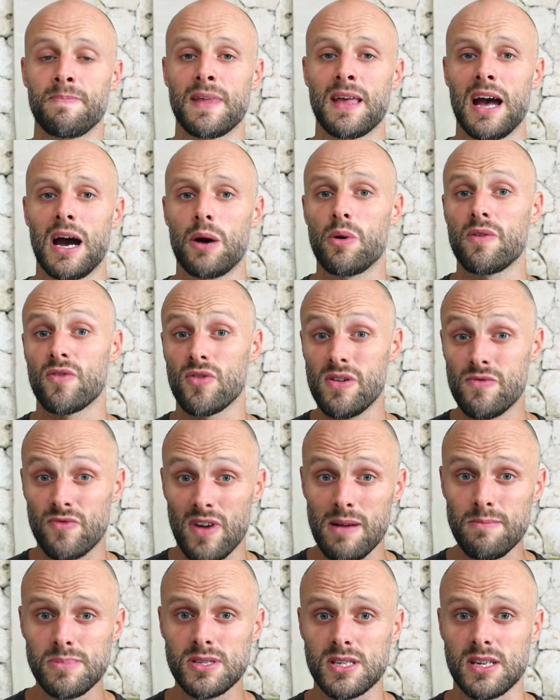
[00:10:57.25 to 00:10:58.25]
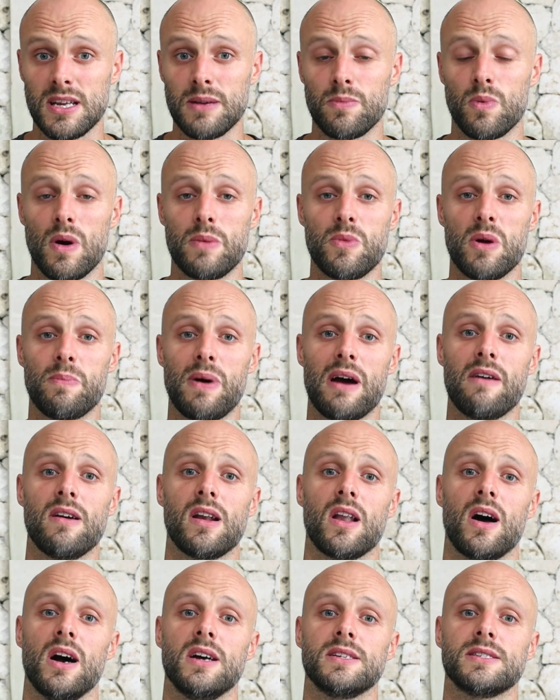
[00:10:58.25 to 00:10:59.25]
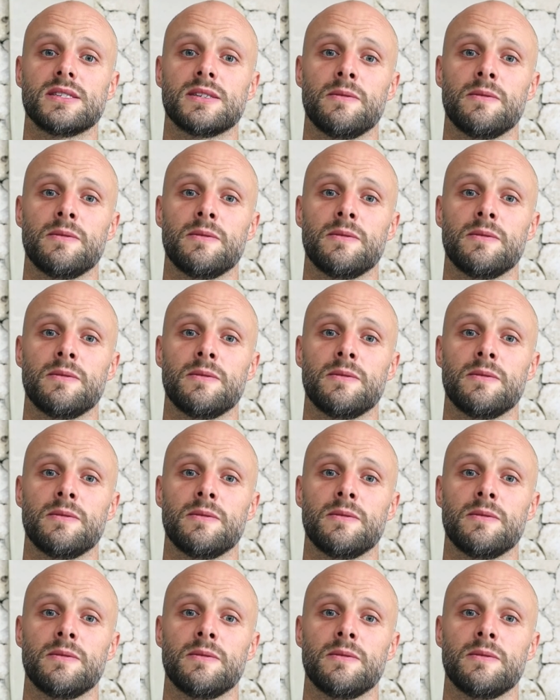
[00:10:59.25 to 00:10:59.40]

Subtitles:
However, in REM sleep, when we're paralyzed,